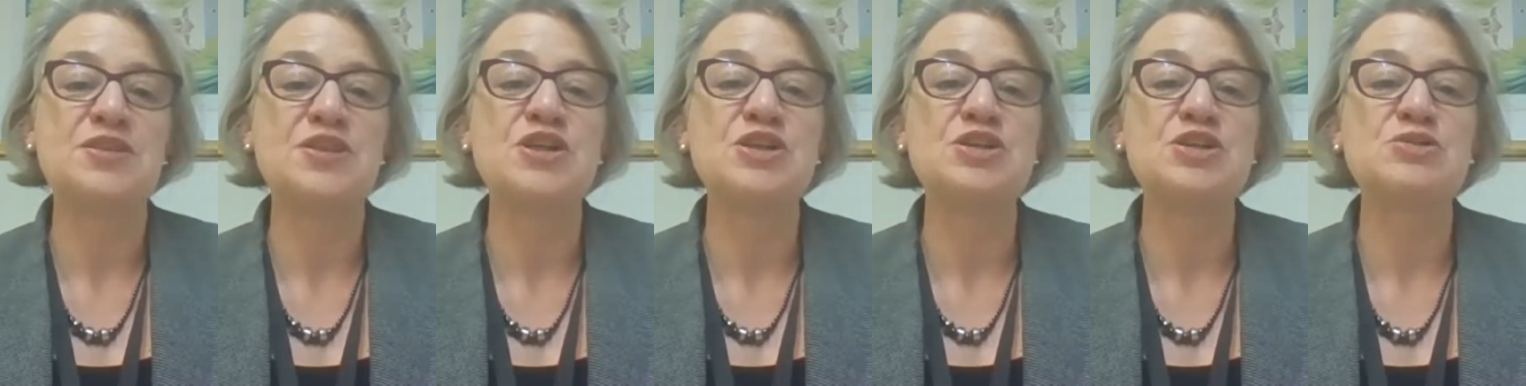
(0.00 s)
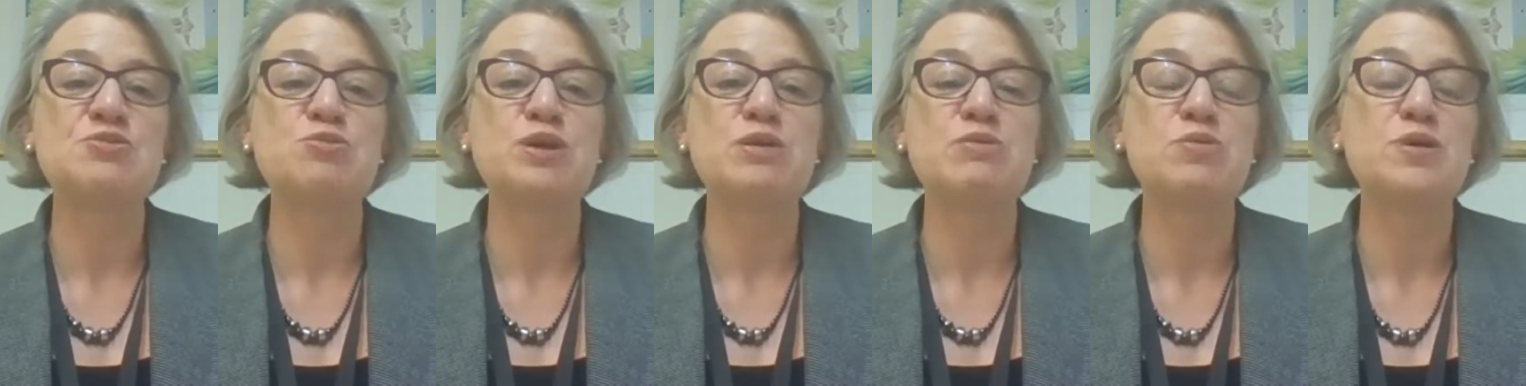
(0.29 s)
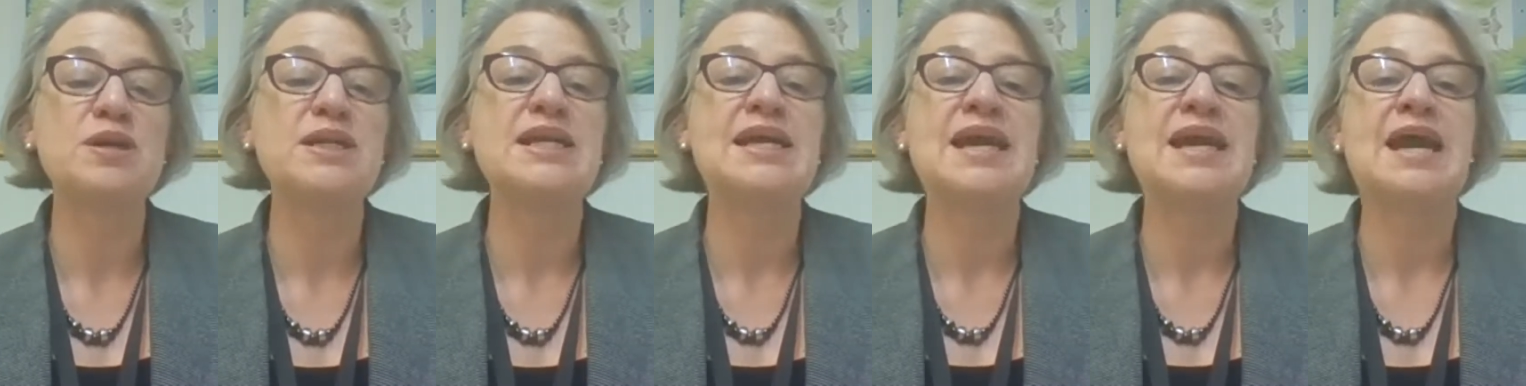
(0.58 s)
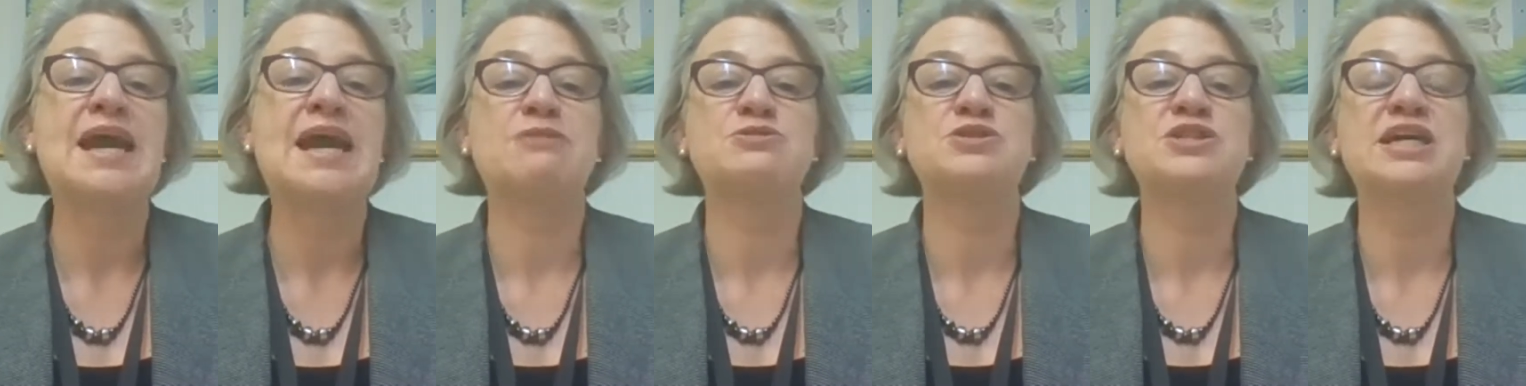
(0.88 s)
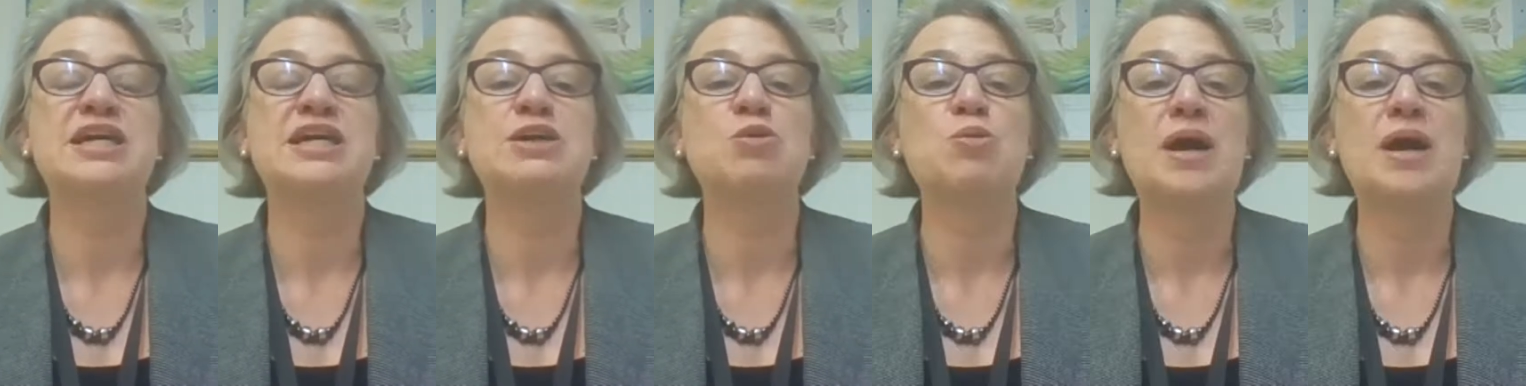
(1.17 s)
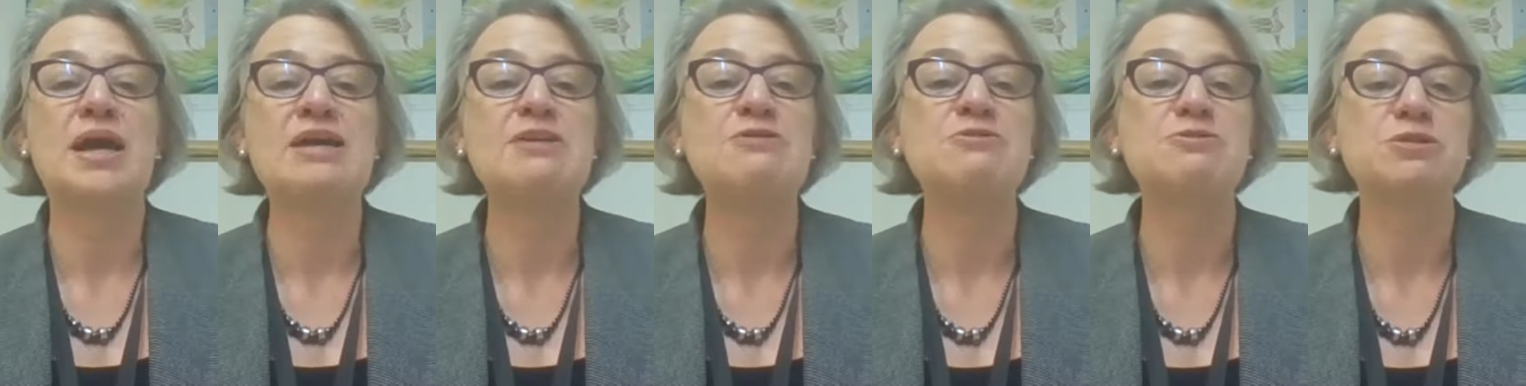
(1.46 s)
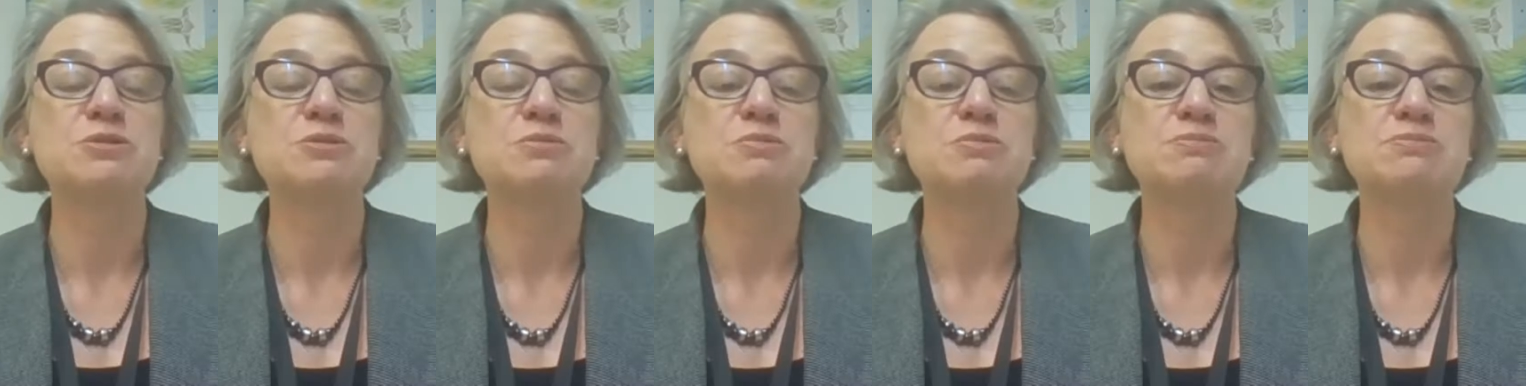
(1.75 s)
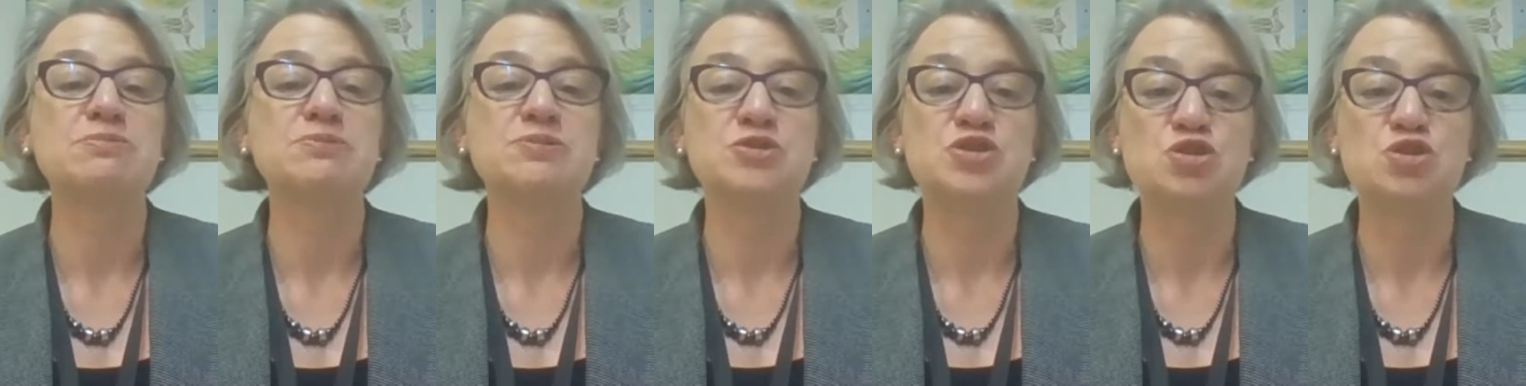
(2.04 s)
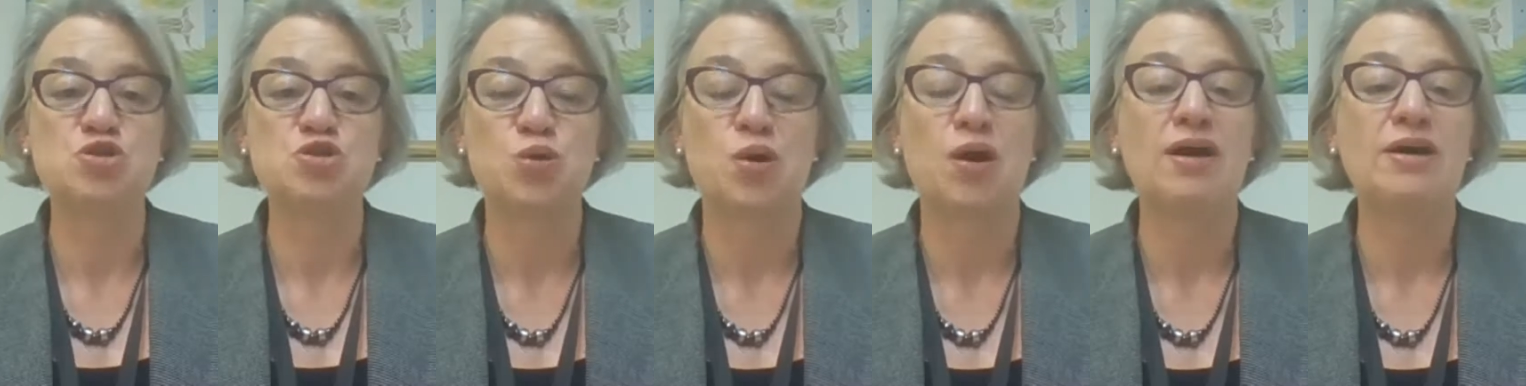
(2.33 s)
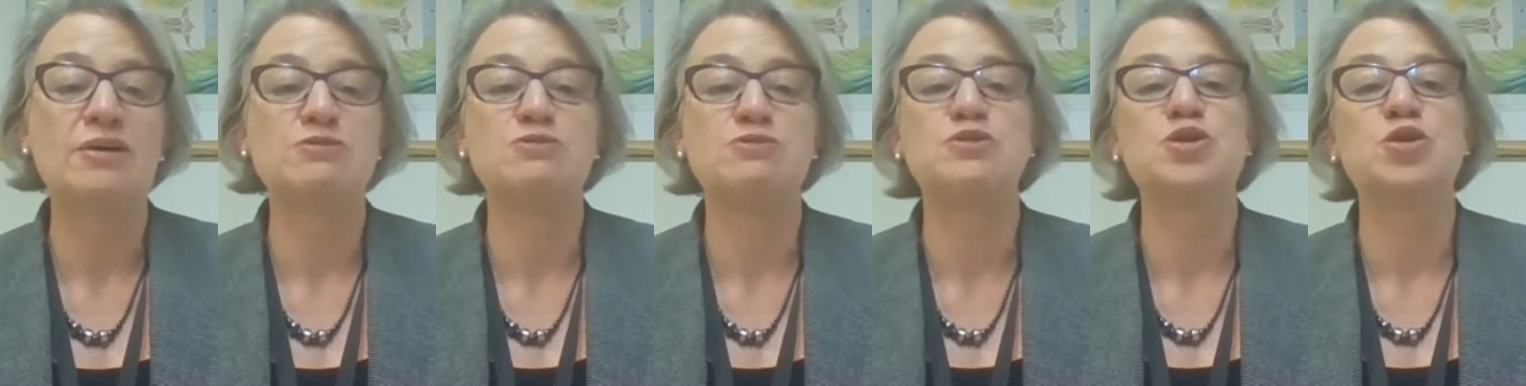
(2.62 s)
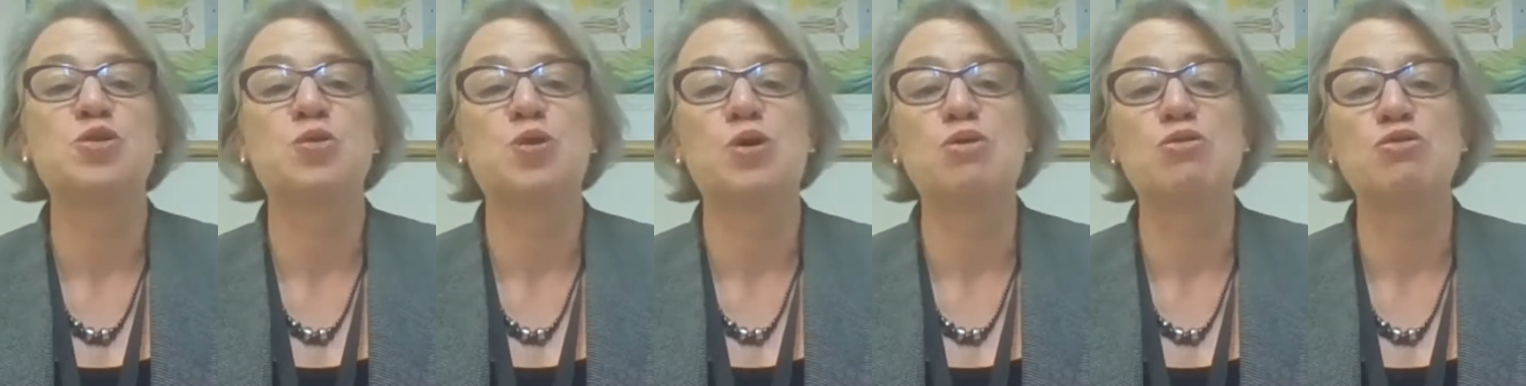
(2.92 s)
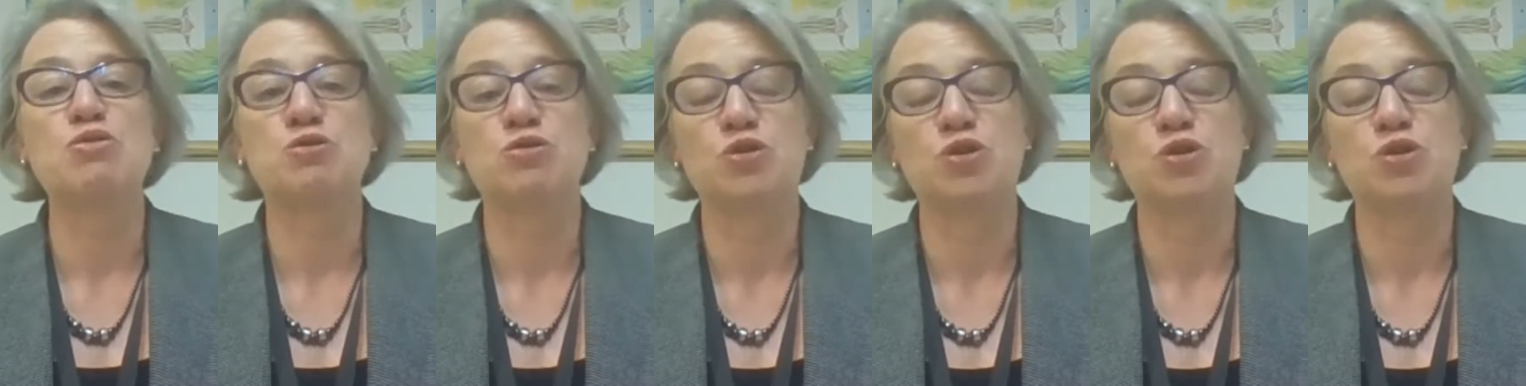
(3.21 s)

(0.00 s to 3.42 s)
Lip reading: that we really have to get away from the drive for growth,